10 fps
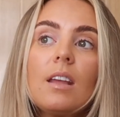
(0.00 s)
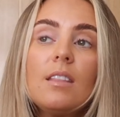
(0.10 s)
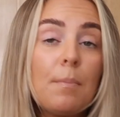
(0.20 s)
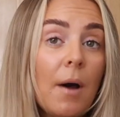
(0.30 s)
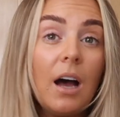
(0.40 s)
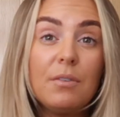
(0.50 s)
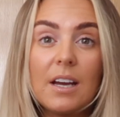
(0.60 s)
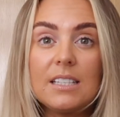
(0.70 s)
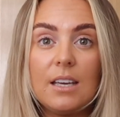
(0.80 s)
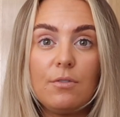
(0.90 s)
They're
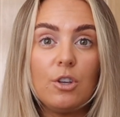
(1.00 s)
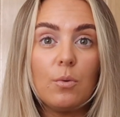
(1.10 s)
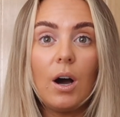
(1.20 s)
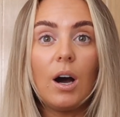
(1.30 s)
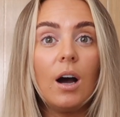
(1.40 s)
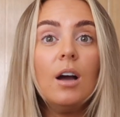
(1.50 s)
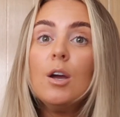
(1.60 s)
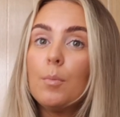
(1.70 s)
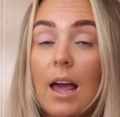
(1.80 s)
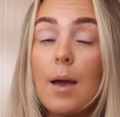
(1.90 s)
perfect if you are
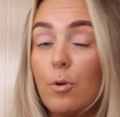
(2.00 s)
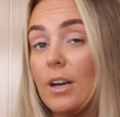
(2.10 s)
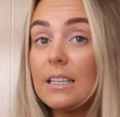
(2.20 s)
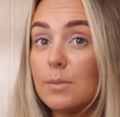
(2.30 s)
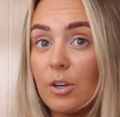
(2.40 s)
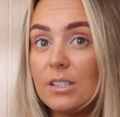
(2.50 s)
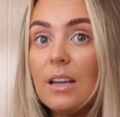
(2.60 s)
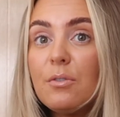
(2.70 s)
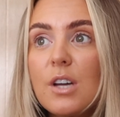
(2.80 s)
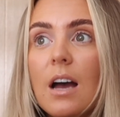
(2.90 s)
like a pretty experienced
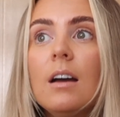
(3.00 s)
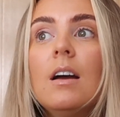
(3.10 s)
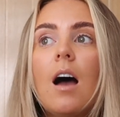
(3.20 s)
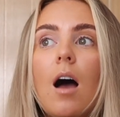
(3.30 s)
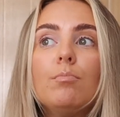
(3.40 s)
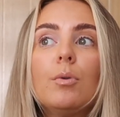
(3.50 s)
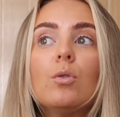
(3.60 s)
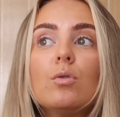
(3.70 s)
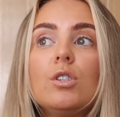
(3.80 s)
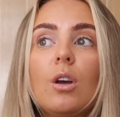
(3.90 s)
lifter, but
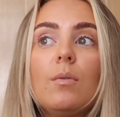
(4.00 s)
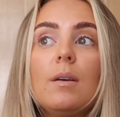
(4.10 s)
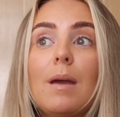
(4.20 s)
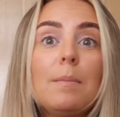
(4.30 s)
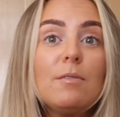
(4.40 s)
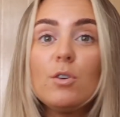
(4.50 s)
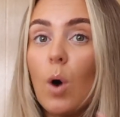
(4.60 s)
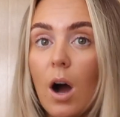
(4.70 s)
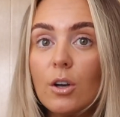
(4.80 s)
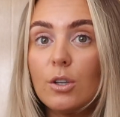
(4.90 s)
also maybe if
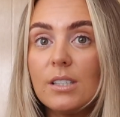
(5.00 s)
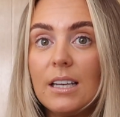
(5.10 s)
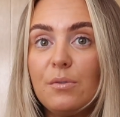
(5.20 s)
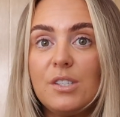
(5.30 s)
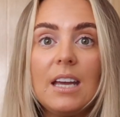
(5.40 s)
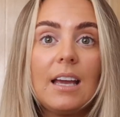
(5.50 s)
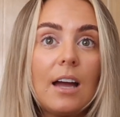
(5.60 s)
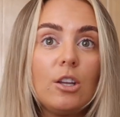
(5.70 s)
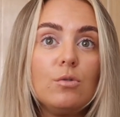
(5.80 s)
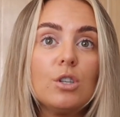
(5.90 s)
you are new to lifting
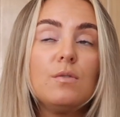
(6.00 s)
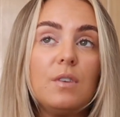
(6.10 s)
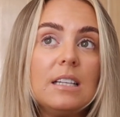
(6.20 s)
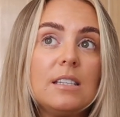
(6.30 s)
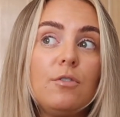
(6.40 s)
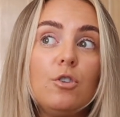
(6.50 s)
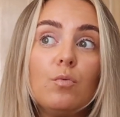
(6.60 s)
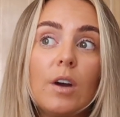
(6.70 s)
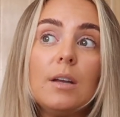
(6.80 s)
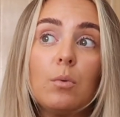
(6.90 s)
and you just feel as if you
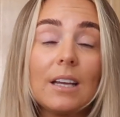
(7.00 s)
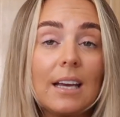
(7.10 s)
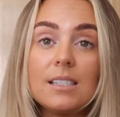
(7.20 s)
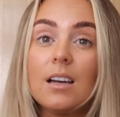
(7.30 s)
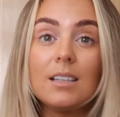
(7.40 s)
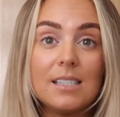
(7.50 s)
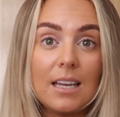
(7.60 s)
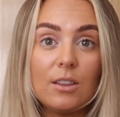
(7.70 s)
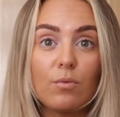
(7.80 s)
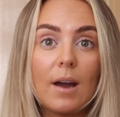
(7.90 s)
really want to get started
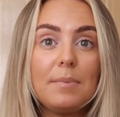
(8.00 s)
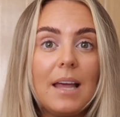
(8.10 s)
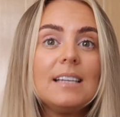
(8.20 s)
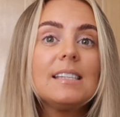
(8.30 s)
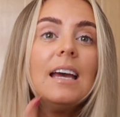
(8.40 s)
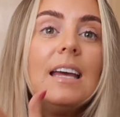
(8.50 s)
in the right place,